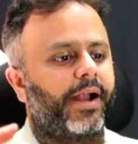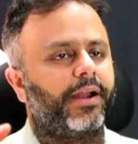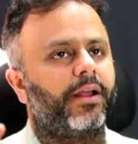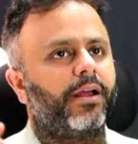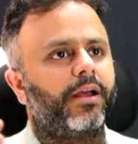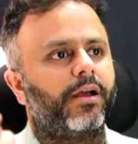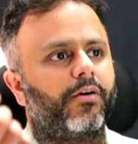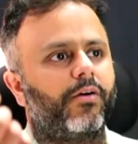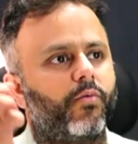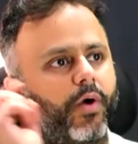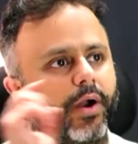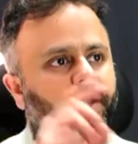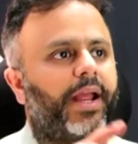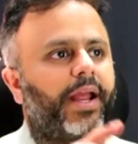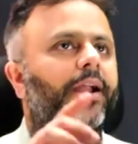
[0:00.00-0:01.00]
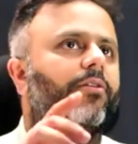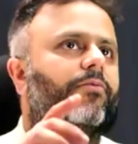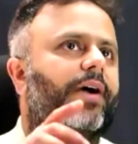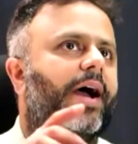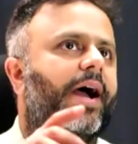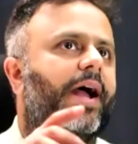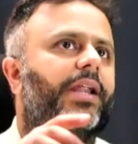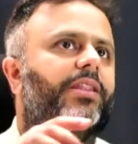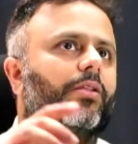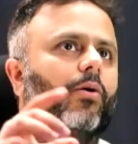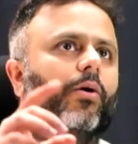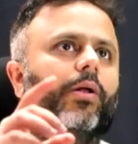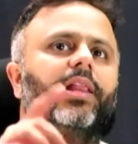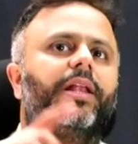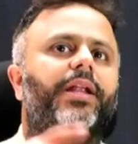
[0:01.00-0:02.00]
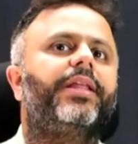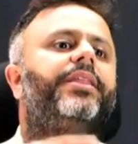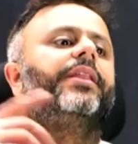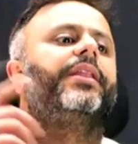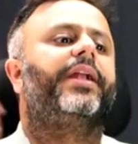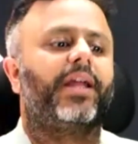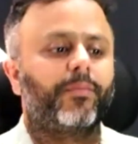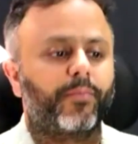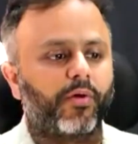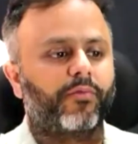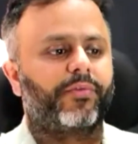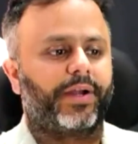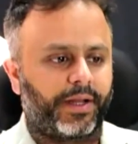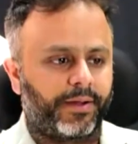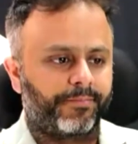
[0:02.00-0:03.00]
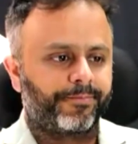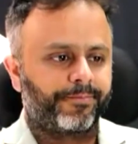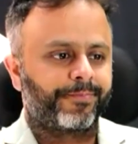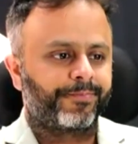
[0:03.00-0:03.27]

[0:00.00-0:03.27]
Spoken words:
ad, what kind of ads are already generating profit.